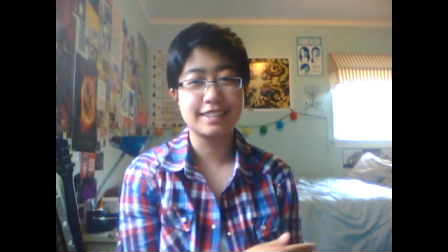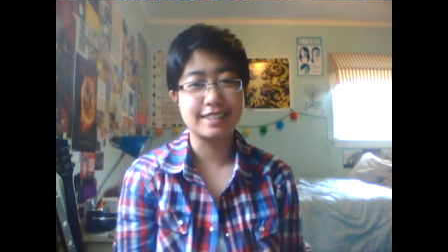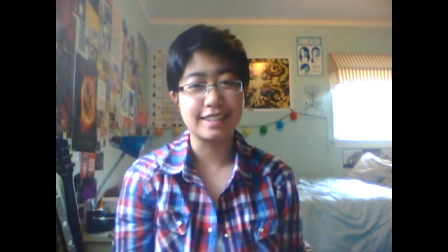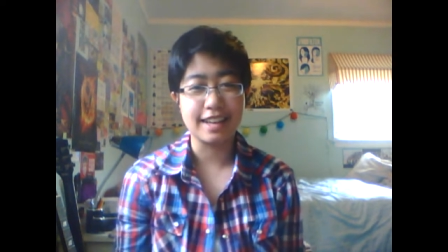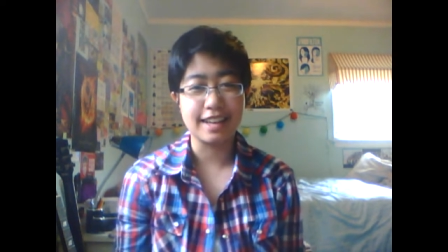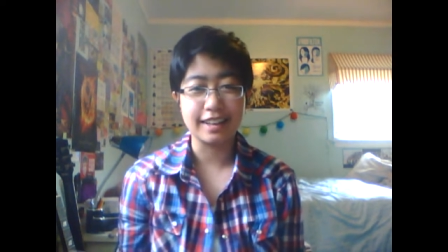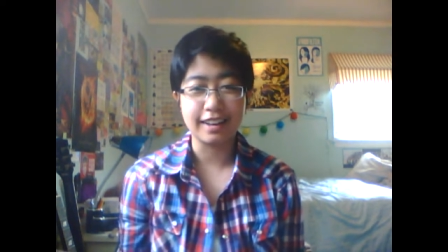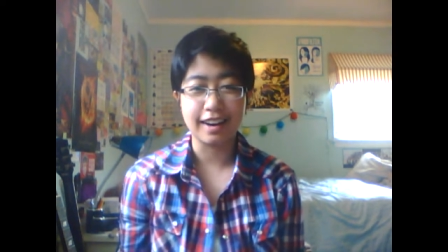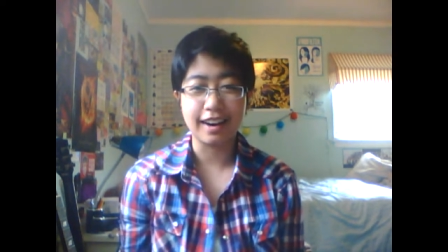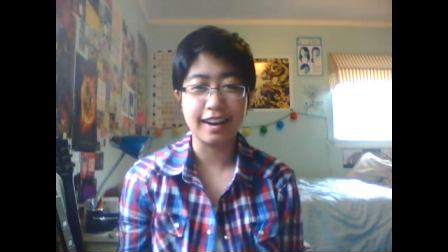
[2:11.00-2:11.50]

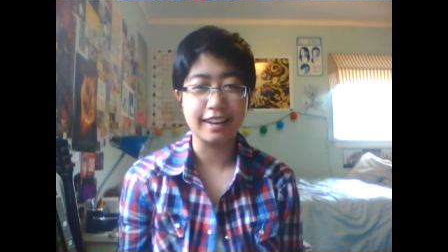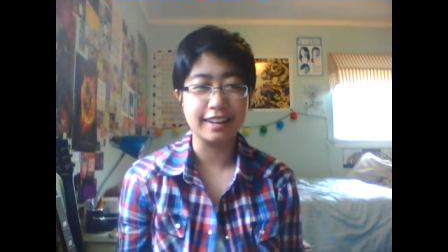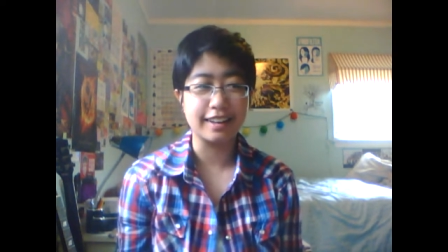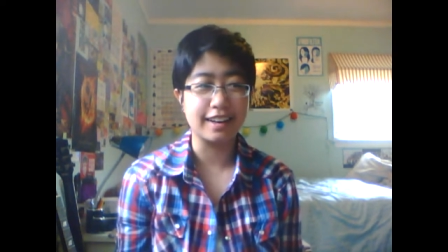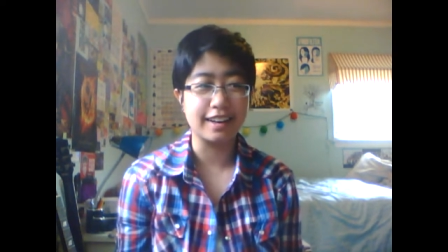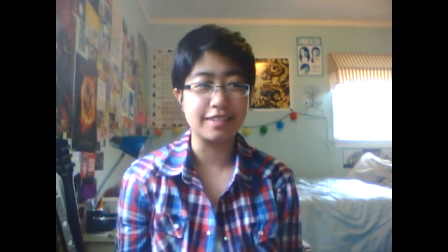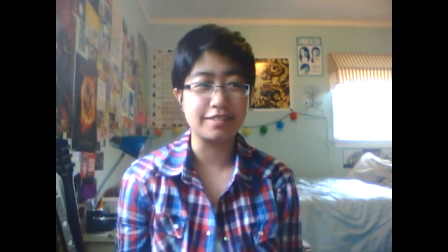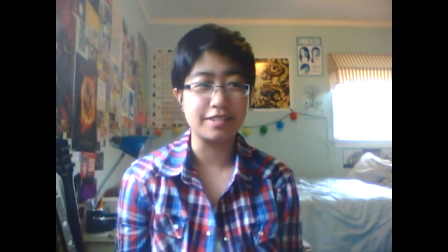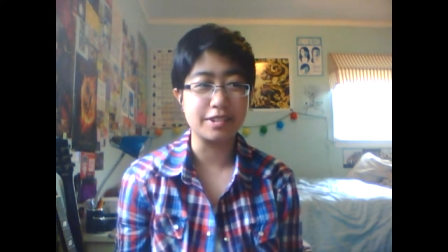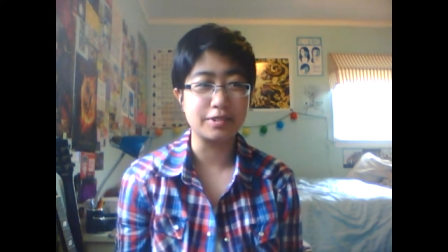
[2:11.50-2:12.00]
saying hi
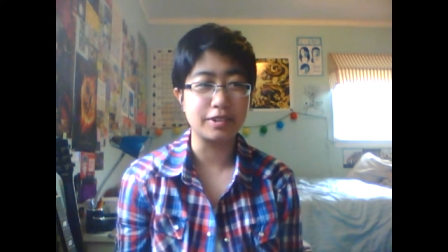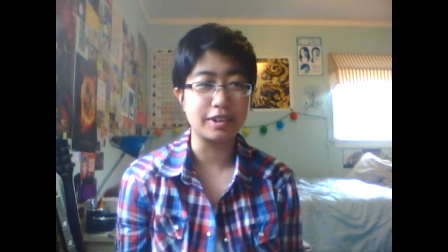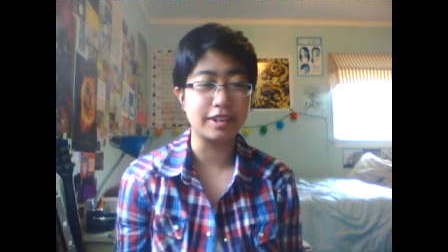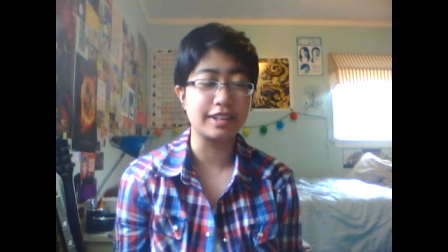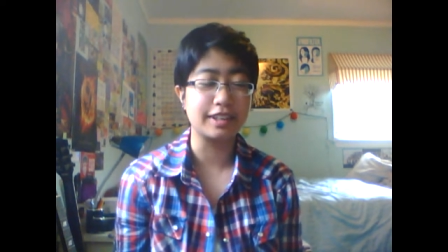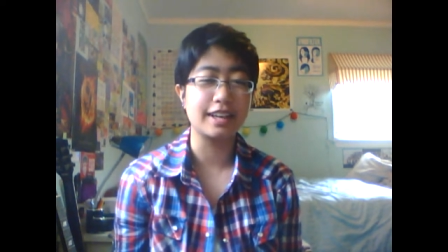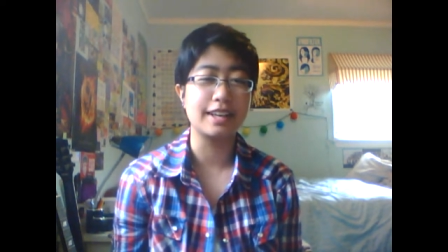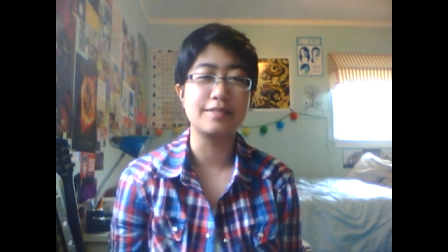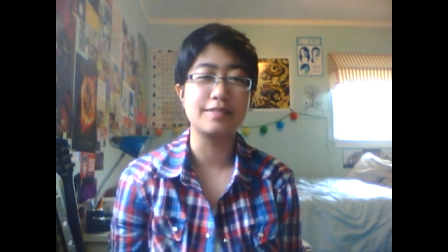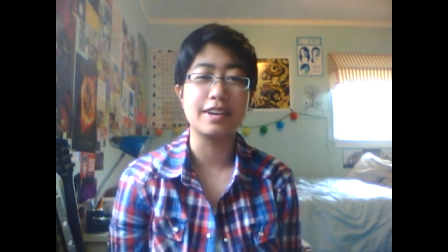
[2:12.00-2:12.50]
to
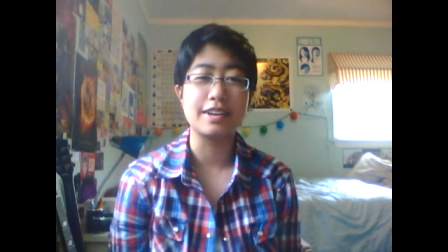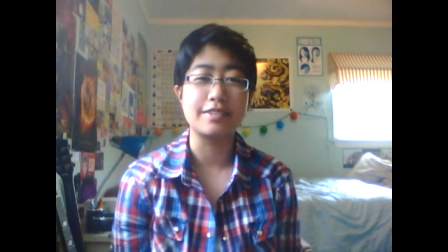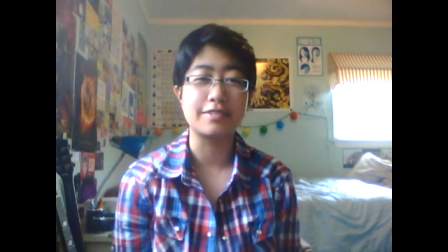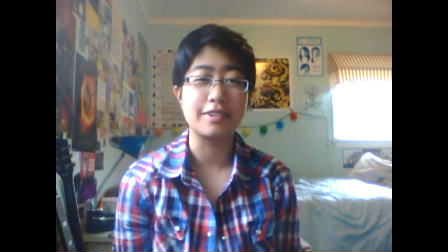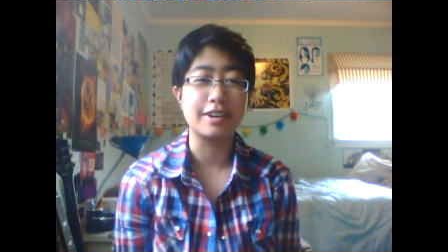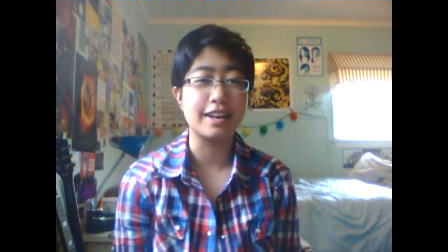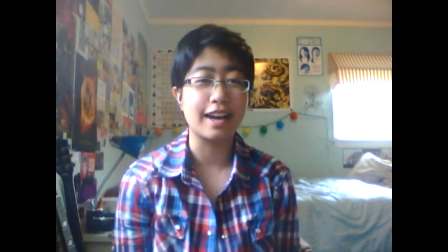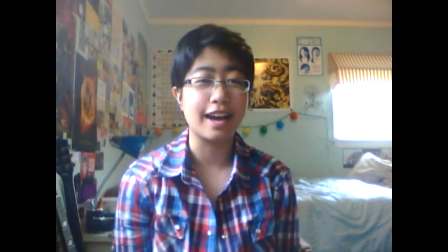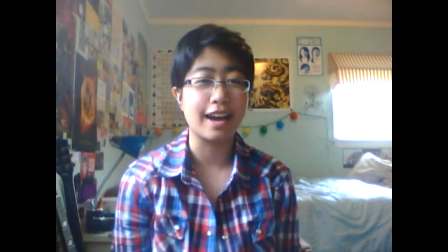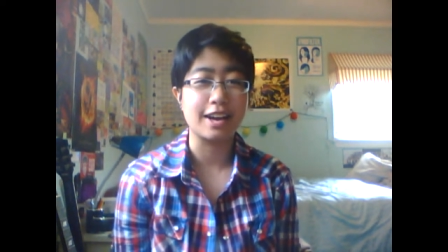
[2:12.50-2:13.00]
everyone, and my
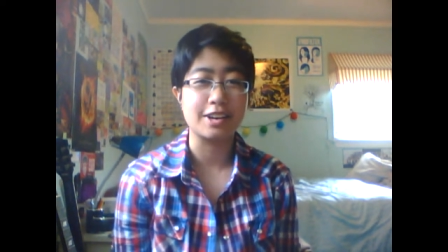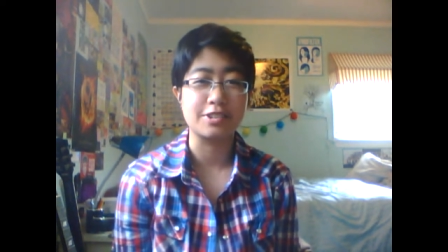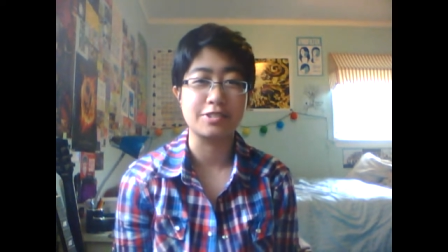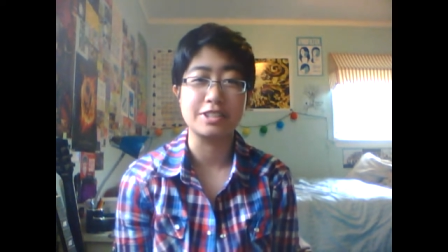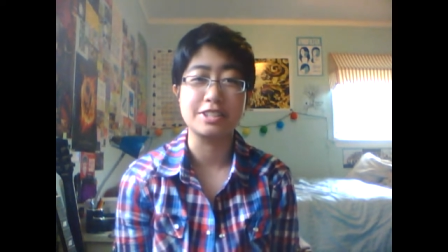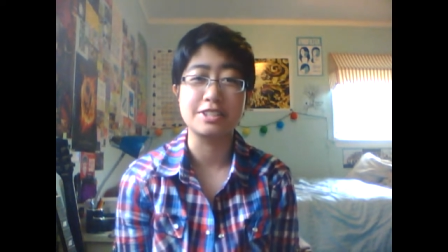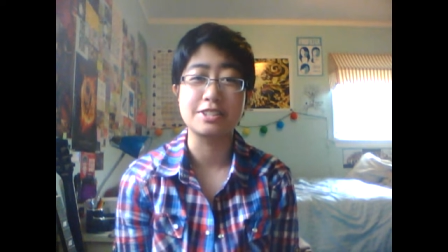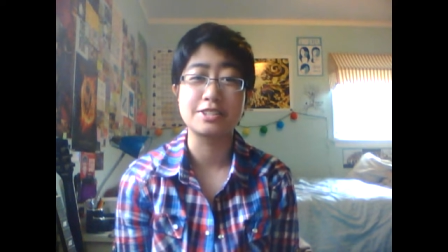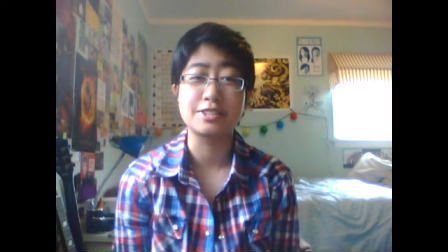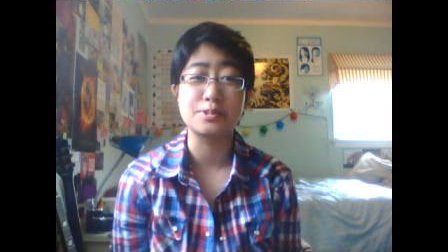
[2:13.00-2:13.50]
friend
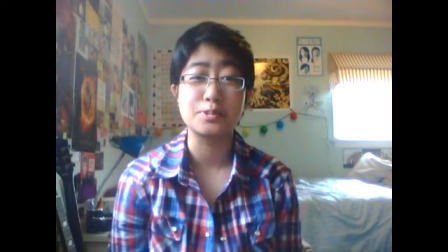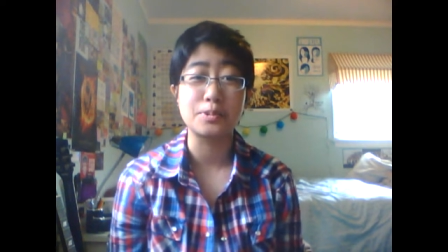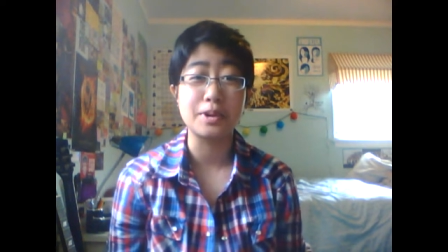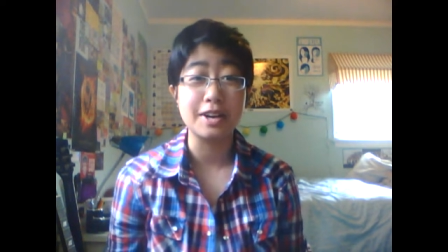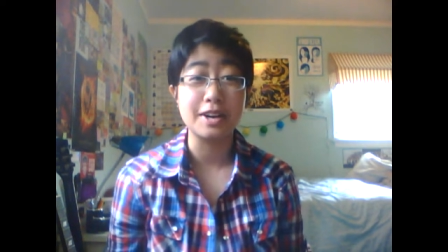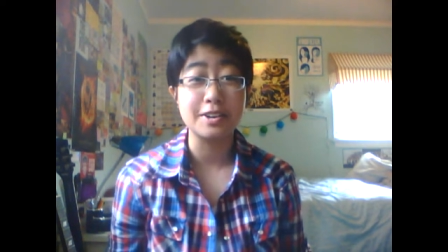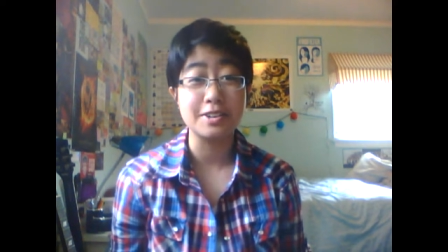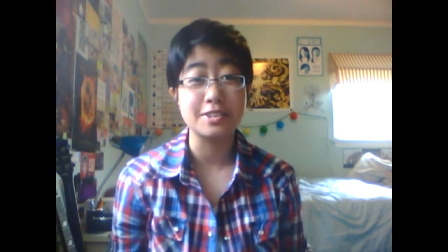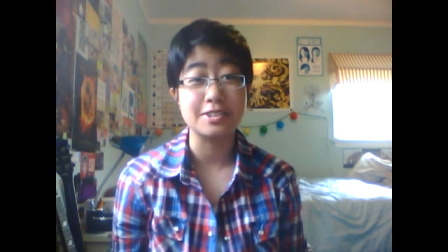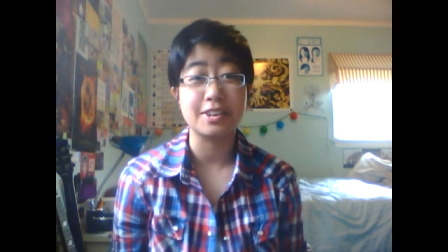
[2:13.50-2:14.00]
Ashley
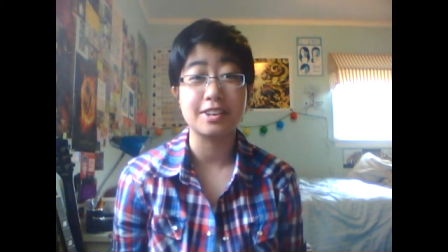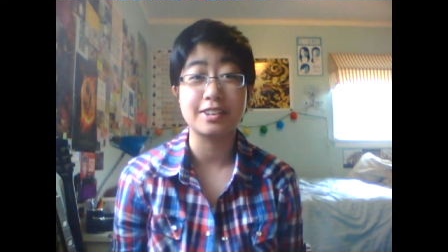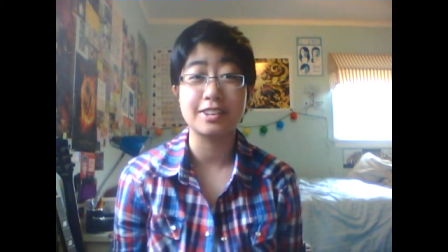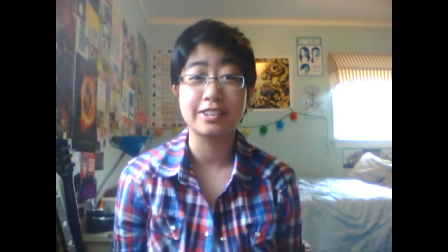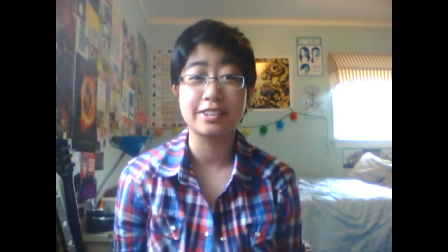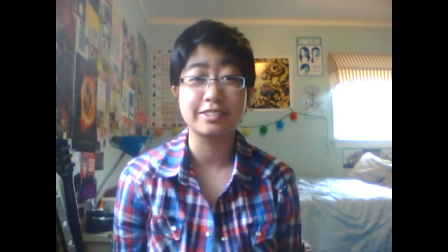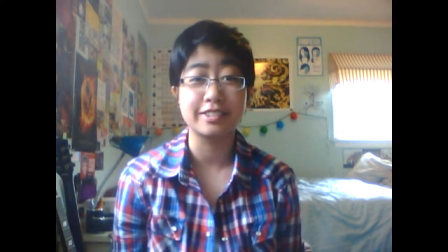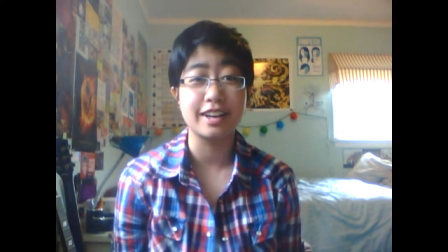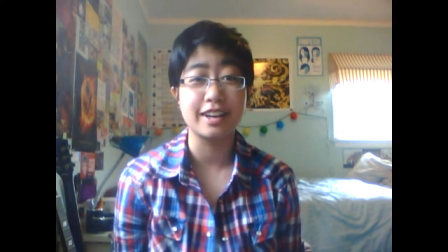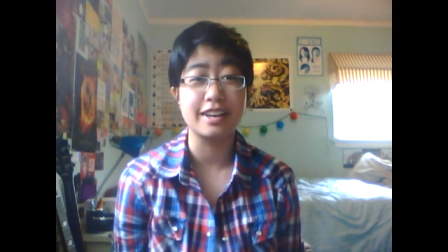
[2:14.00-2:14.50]
swears on
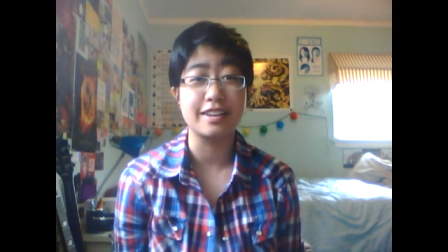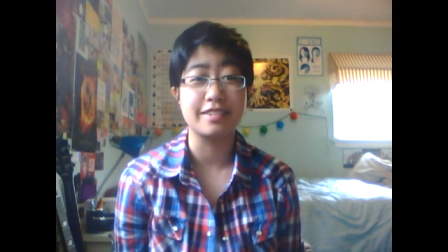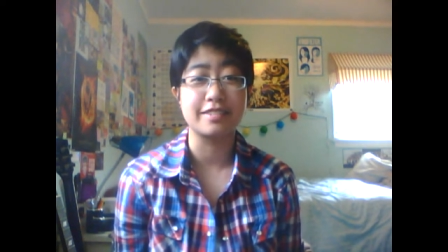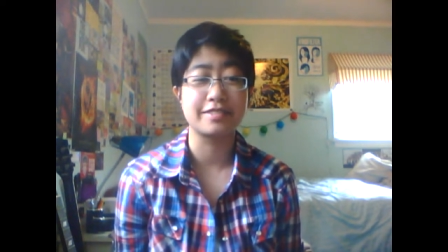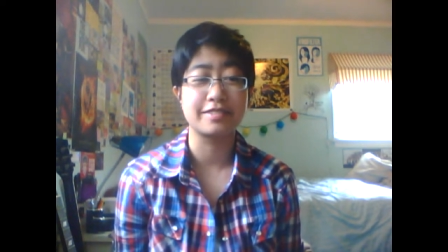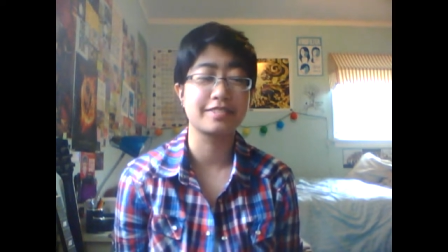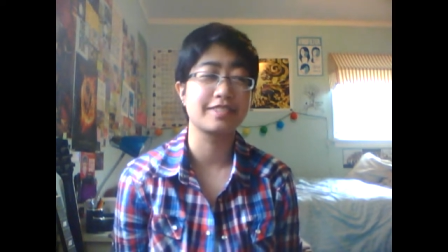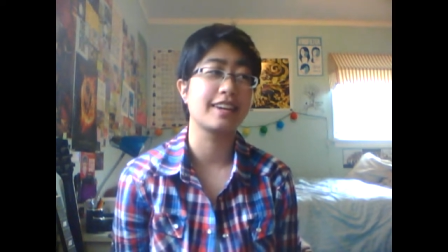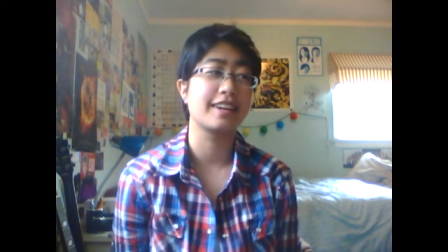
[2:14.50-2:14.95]
her life